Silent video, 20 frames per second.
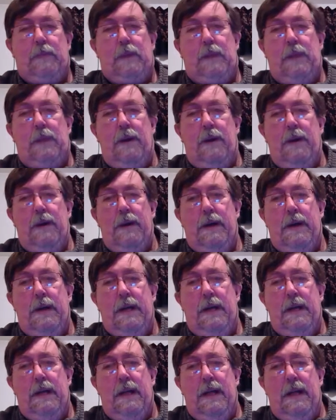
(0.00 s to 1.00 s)

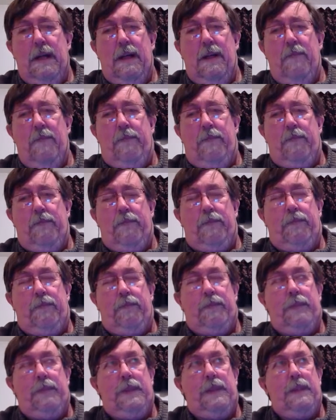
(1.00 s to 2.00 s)

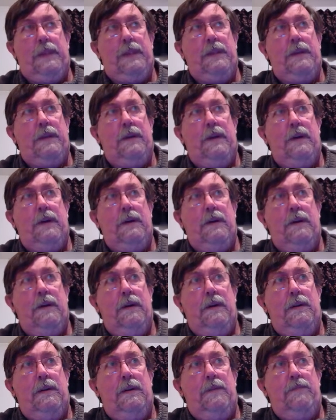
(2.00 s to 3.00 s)

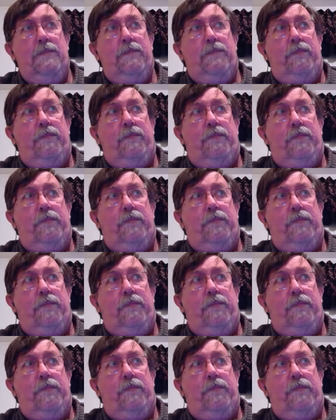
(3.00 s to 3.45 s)
[no speech]